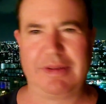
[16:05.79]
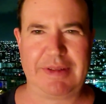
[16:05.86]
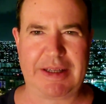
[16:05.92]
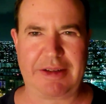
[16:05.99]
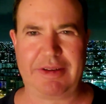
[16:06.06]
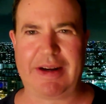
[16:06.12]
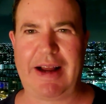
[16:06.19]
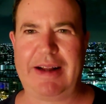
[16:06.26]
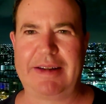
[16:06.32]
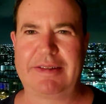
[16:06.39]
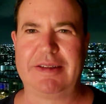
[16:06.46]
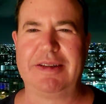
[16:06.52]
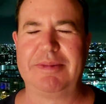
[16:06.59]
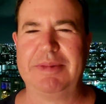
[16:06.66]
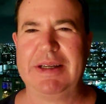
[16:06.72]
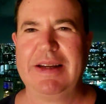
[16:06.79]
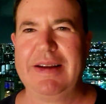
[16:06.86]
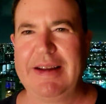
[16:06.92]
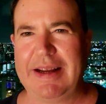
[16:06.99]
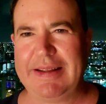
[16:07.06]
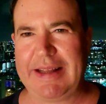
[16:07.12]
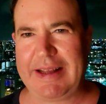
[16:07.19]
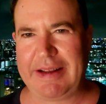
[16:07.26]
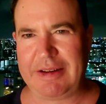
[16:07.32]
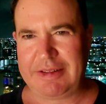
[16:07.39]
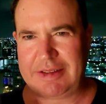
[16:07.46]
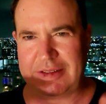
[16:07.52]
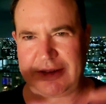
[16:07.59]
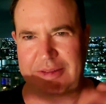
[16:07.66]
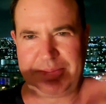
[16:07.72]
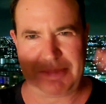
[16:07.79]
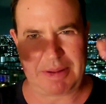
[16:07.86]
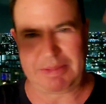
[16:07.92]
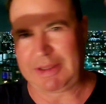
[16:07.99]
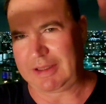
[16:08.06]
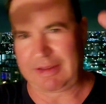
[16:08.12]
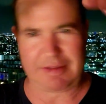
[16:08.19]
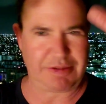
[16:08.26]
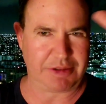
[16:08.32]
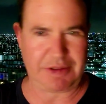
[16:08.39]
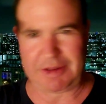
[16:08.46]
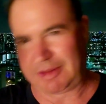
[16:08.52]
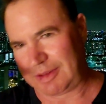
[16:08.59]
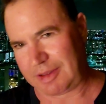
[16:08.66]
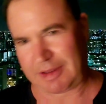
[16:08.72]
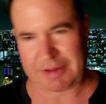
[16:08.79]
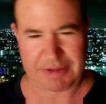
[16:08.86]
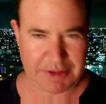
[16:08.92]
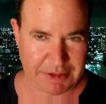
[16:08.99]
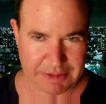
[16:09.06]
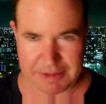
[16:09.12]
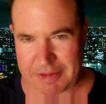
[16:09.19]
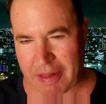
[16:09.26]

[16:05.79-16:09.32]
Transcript: like you're in a hot tub, and that energy is bubbling through you and all through you.